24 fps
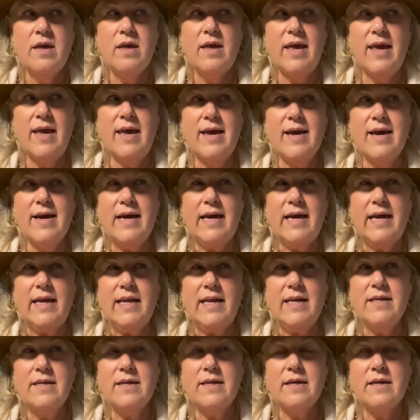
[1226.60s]

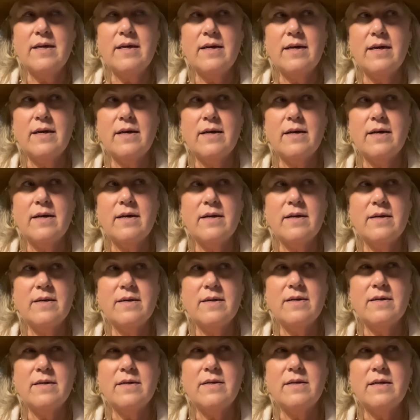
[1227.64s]
and
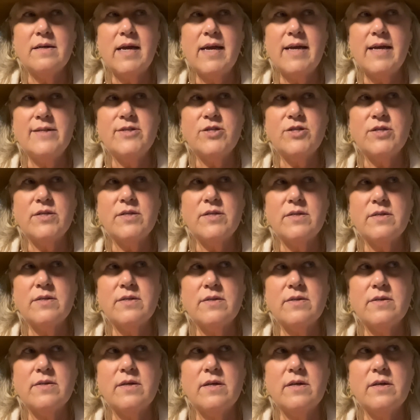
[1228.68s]
uh,
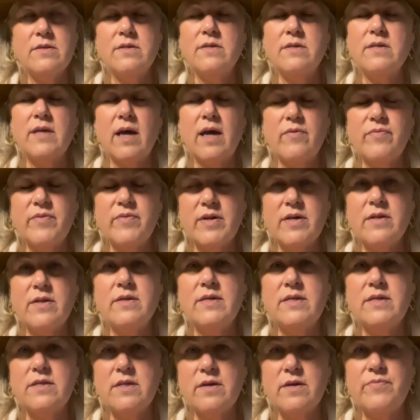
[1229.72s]
it's, it's
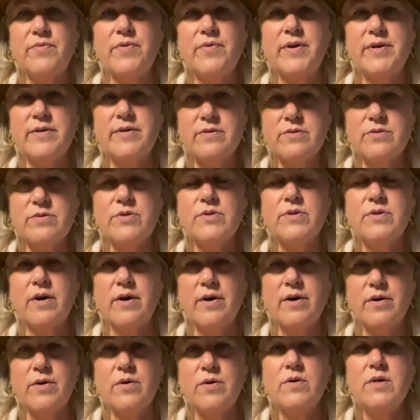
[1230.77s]
definitely different.
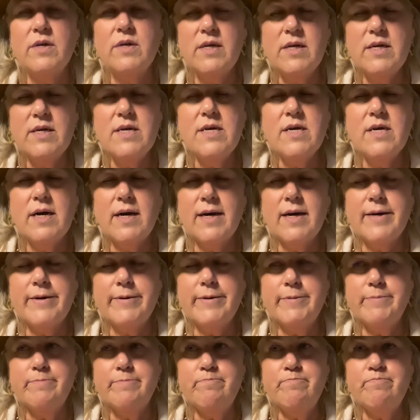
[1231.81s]
So
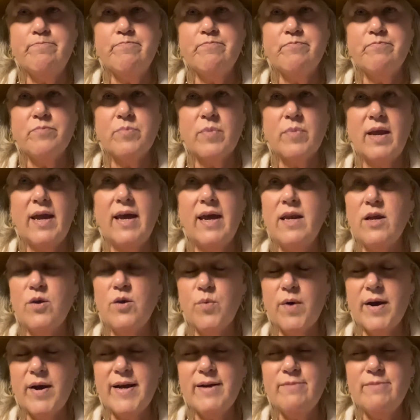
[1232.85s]
um,
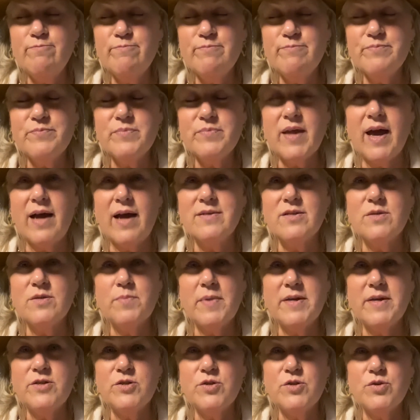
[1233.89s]
anyway, that's
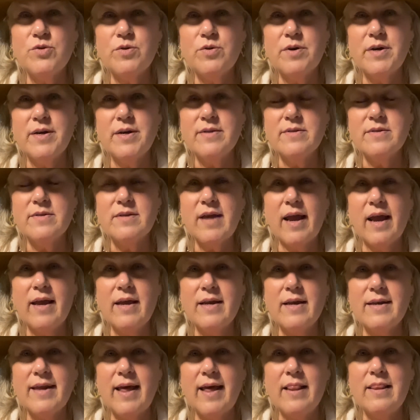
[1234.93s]
my story on
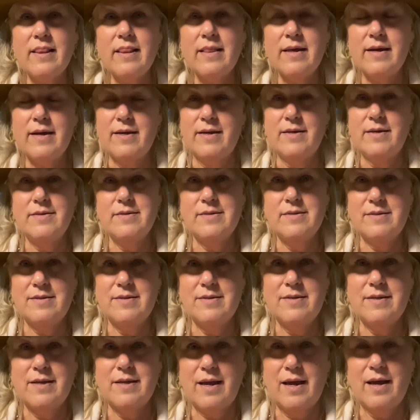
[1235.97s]

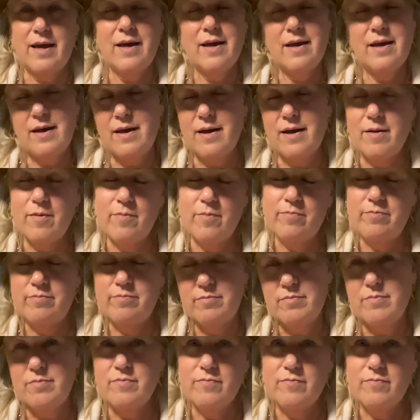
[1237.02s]
psychedelics. Um,